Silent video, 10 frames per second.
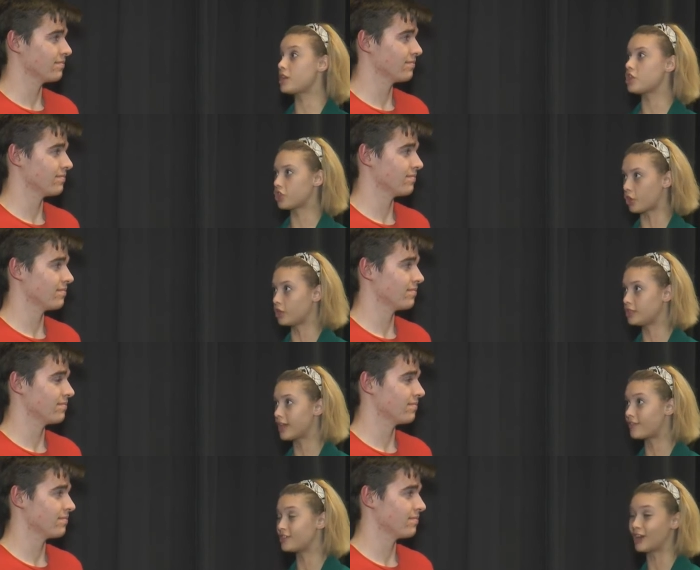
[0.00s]
Speaker 1: been in
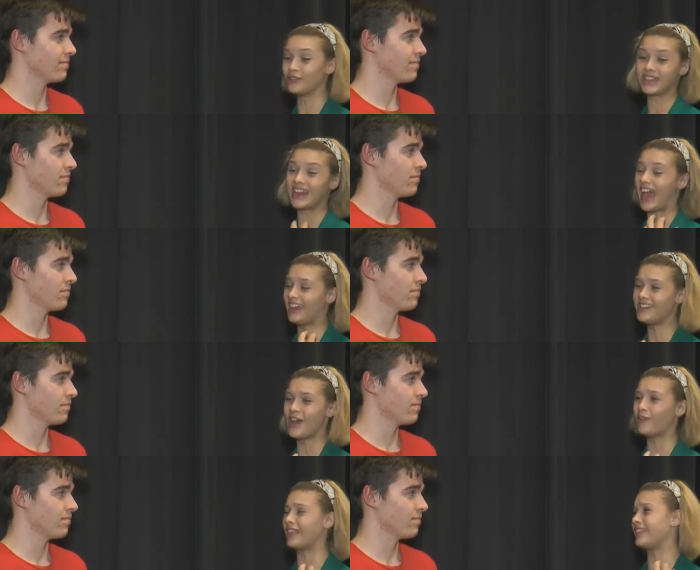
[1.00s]
37 shows and I
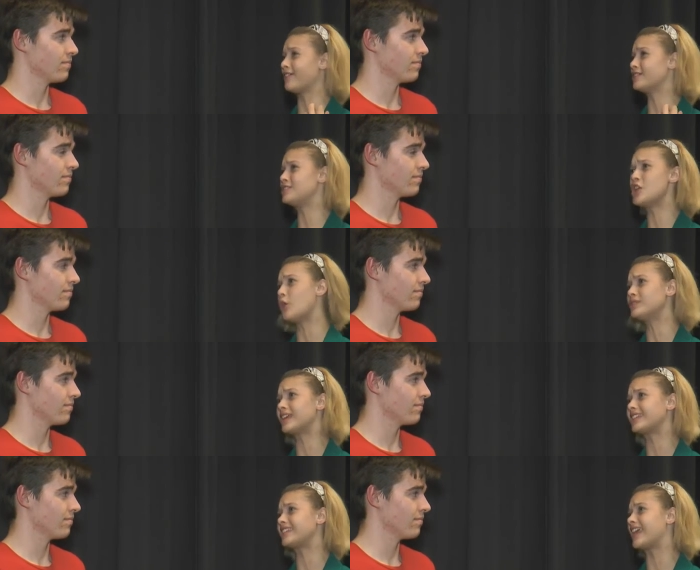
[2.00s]
know that there is no
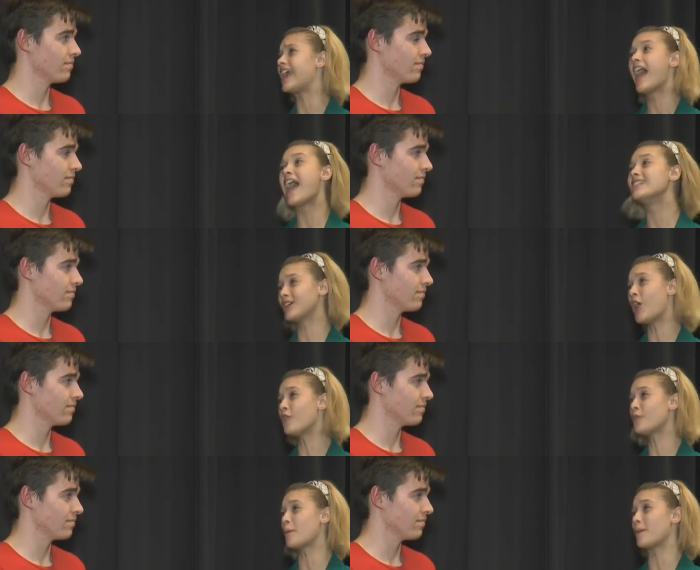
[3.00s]
such thing as
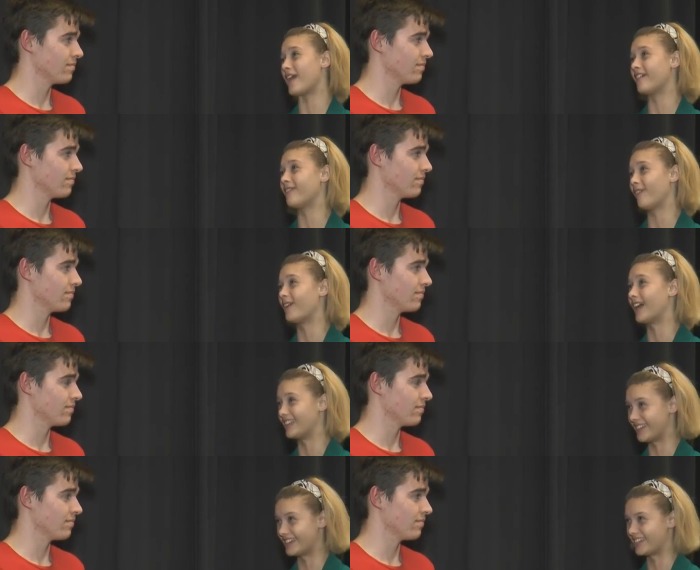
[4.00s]
over preparing for an
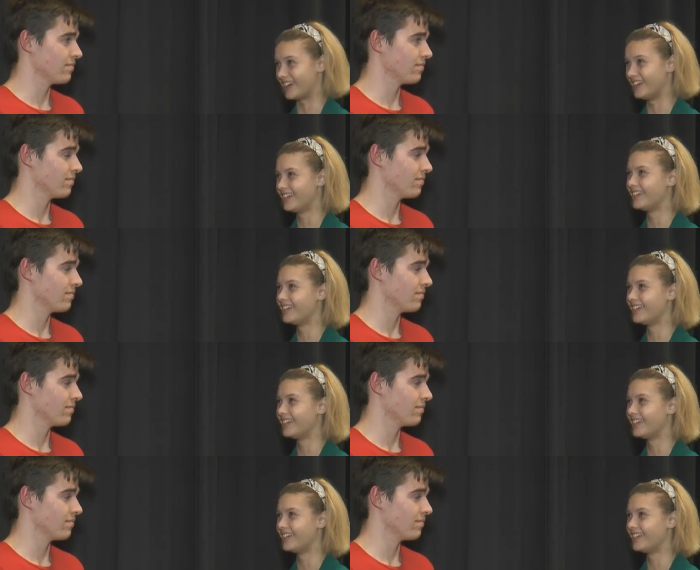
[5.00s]
audition.